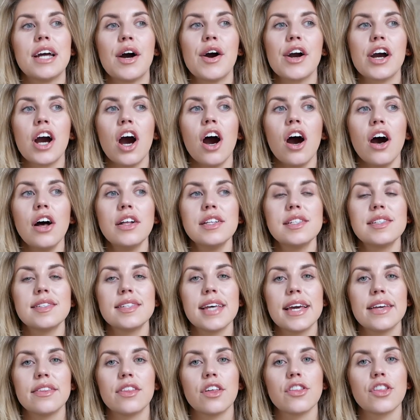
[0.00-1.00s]
Now I can't
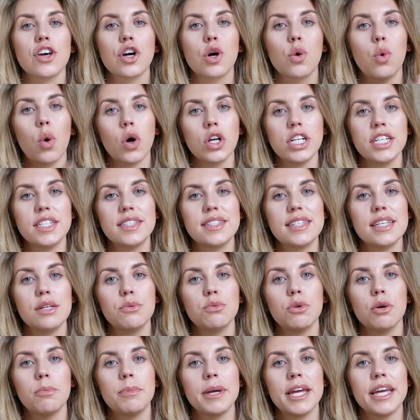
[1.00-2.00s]
say that the
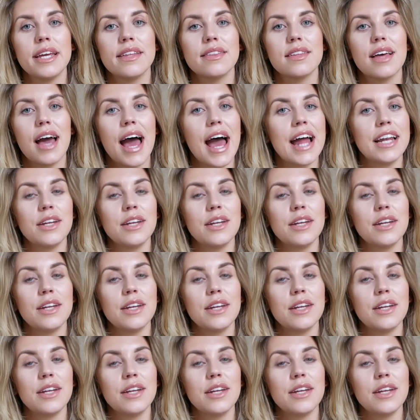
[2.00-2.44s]
quality will be